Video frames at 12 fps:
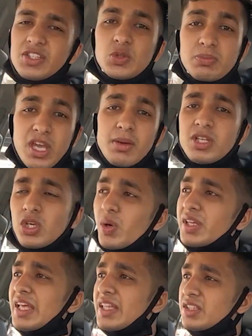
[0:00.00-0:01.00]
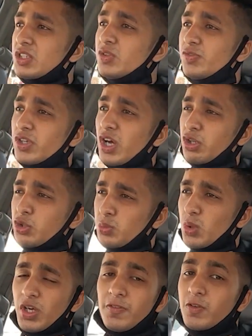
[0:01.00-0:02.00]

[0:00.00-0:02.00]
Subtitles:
You may be knowing that the new Ferrari Roma,